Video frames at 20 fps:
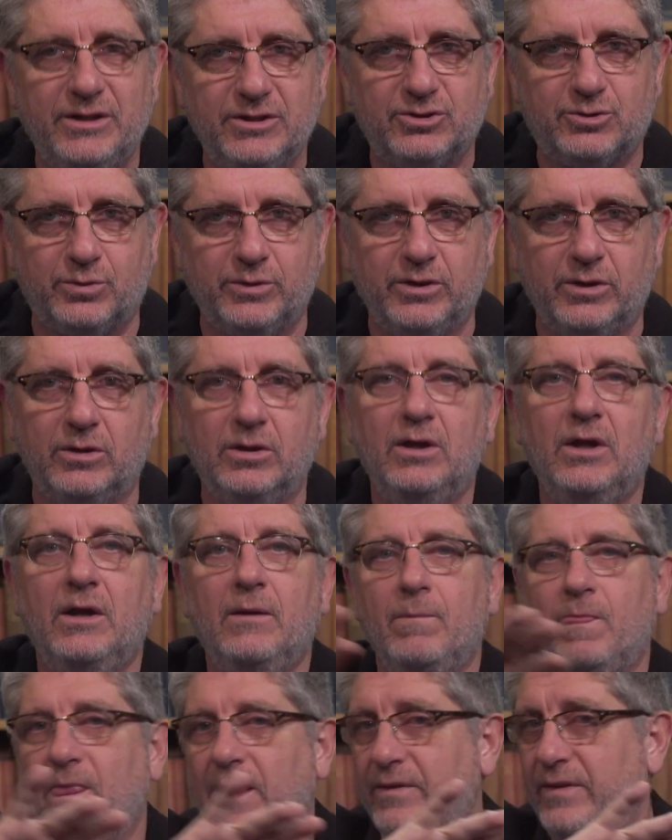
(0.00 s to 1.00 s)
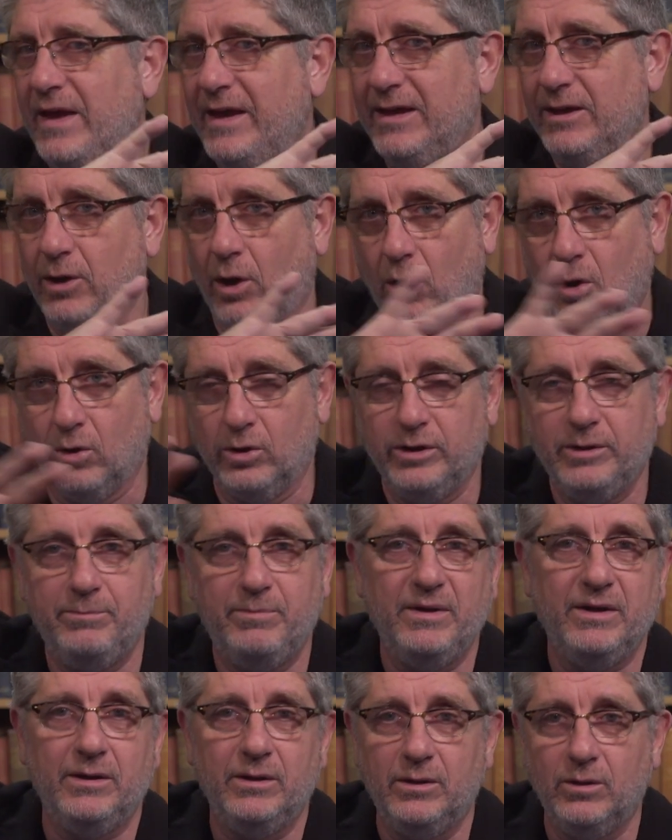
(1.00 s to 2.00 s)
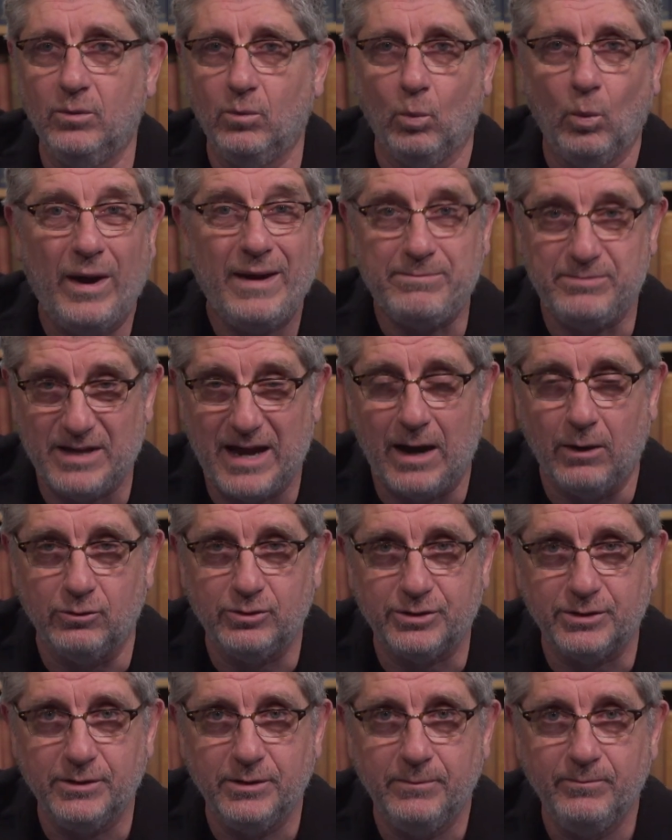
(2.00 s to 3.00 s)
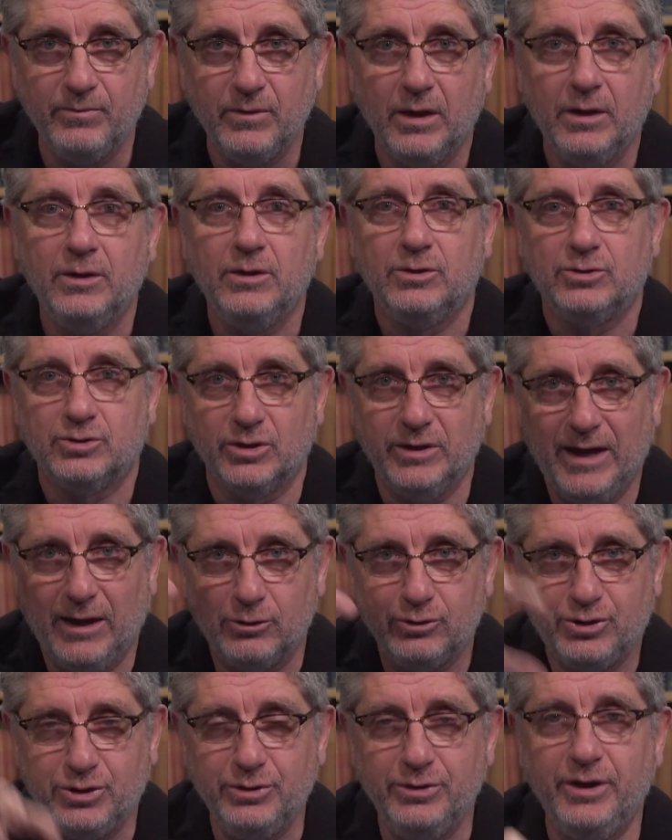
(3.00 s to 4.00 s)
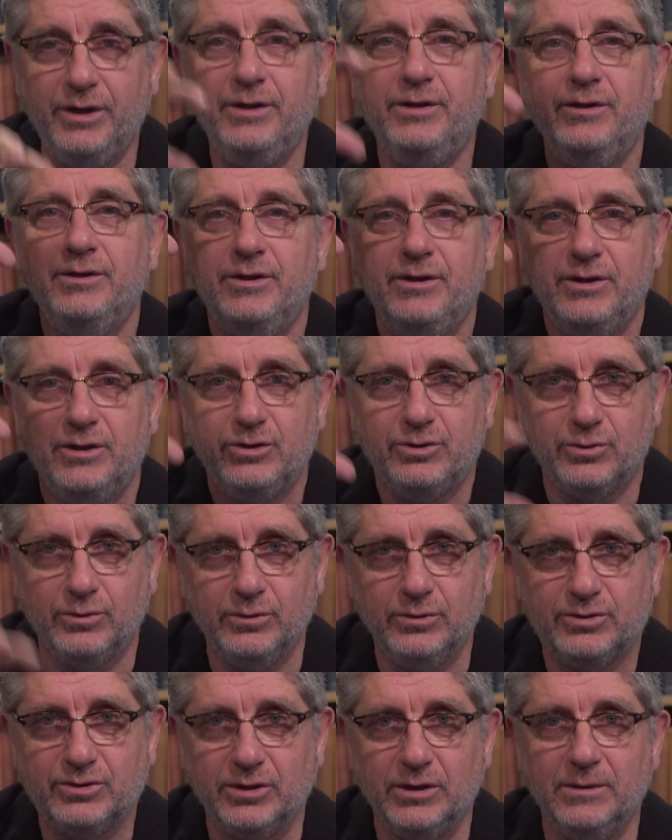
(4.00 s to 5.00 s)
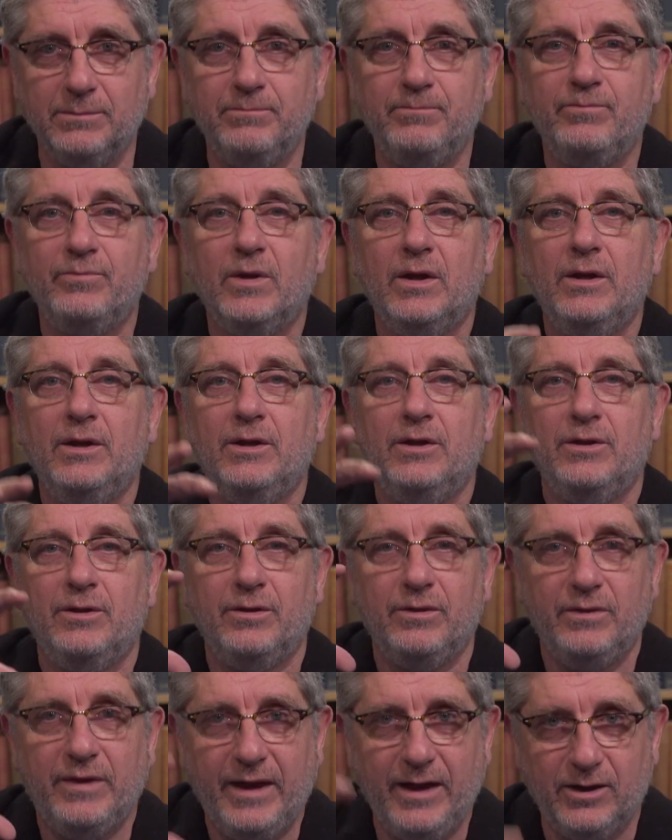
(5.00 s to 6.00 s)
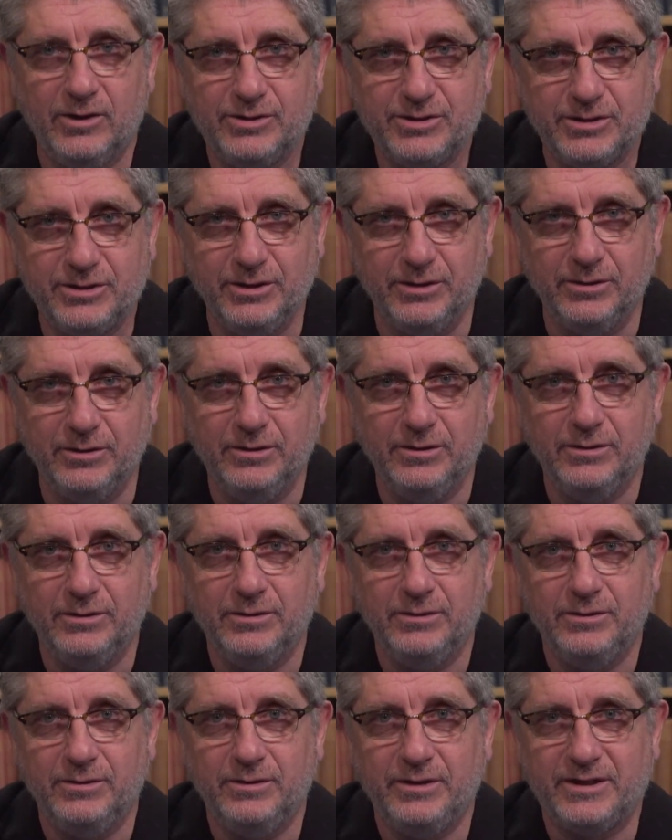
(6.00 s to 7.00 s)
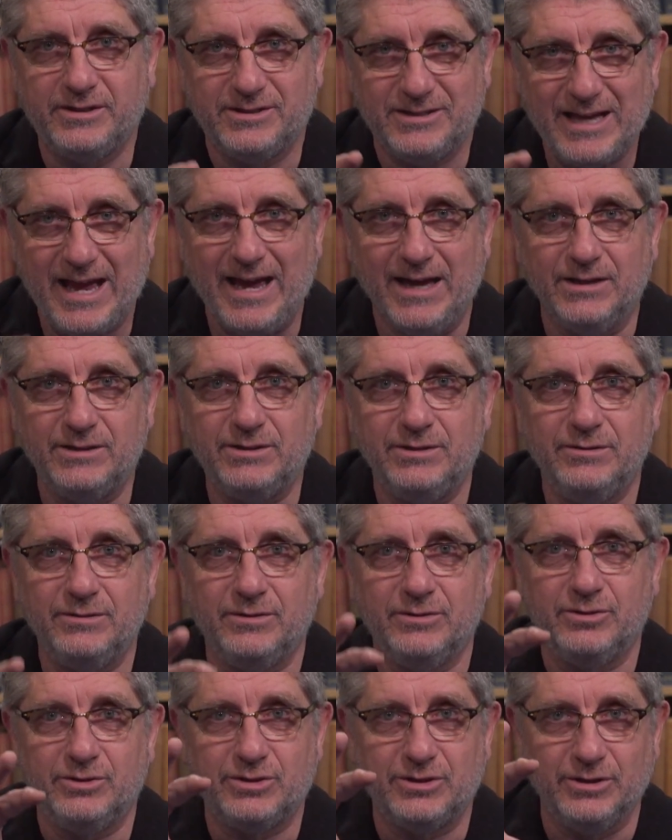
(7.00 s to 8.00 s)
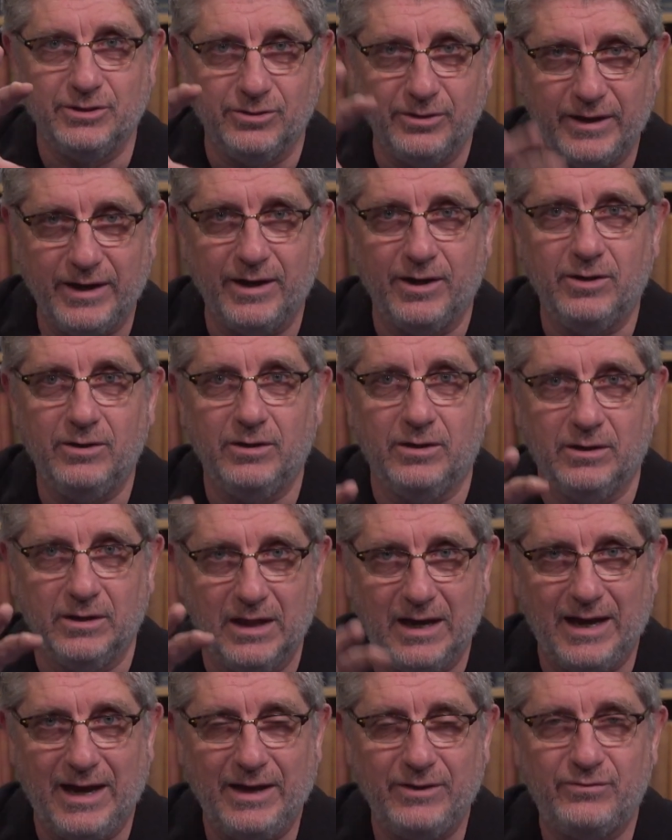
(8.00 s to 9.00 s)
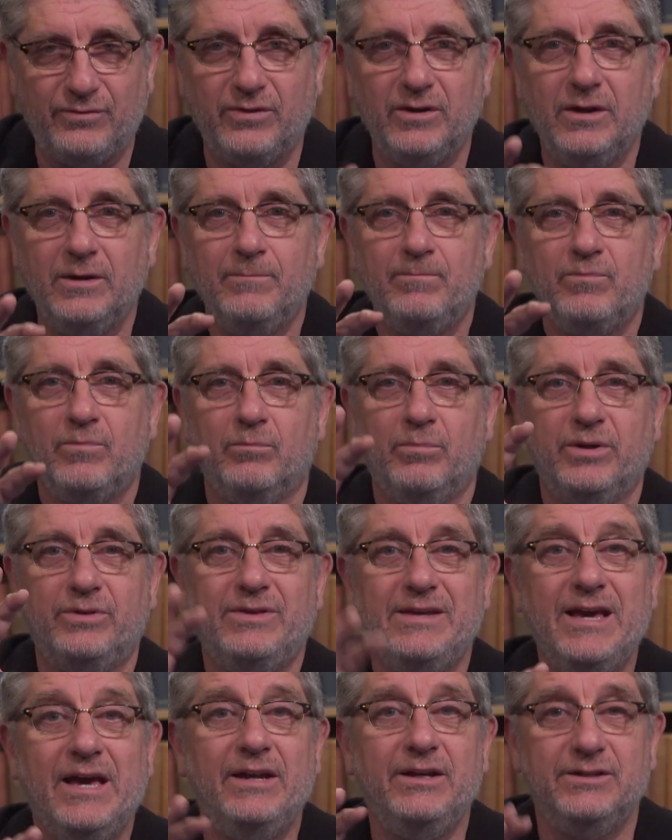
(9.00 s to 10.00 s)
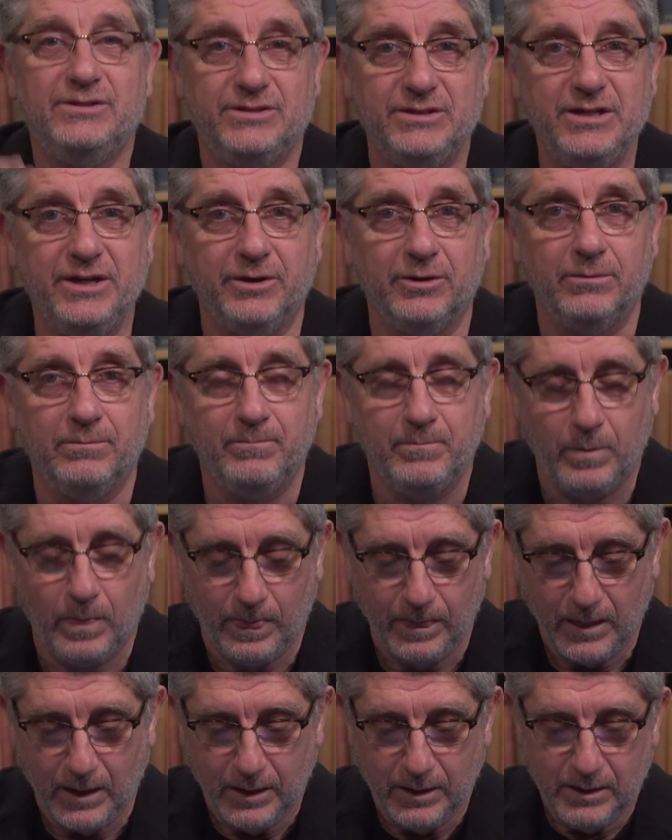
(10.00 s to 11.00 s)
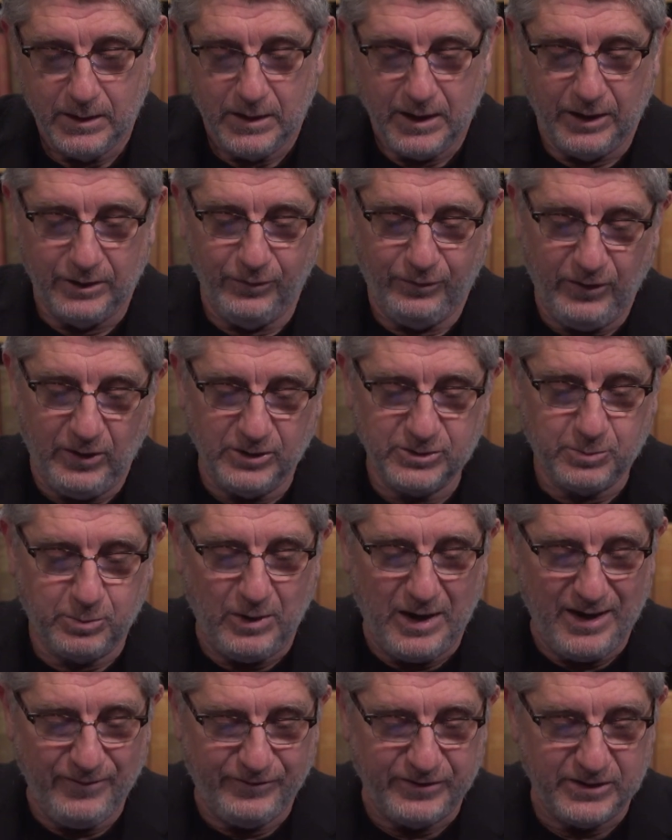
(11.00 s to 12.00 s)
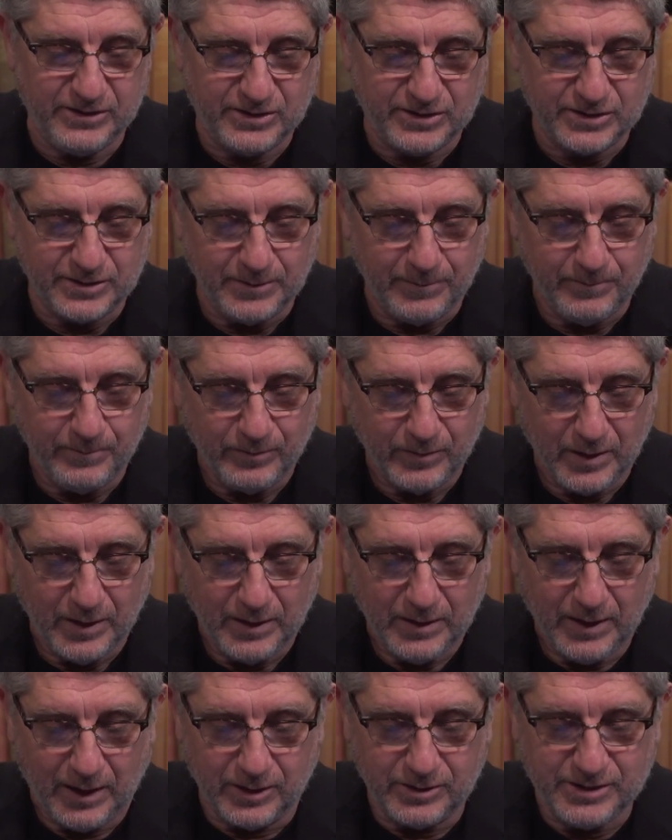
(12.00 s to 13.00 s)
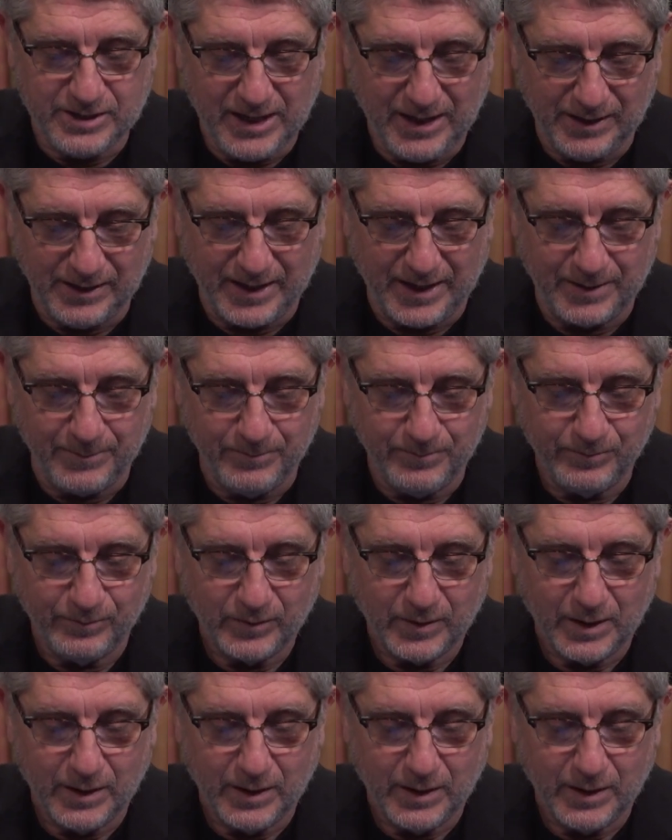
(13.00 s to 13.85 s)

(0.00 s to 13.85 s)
Israel, and they had already been wiped out. So now Judah, Jerusalem, they are still extant. They're still there, alive, but the end is near. And the false prophets are telling